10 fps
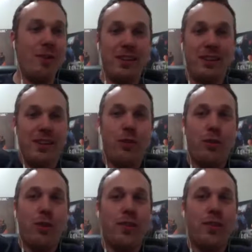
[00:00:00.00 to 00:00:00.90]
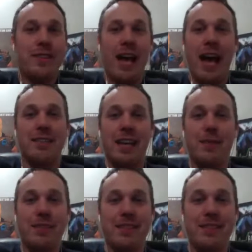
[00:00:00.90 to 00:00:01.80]
He'll look the exact same
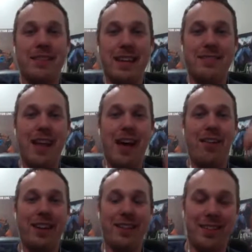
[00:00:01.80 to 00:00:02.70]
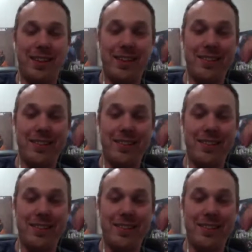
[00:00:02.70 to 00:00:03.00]
as he is now. Like, it's hilarious.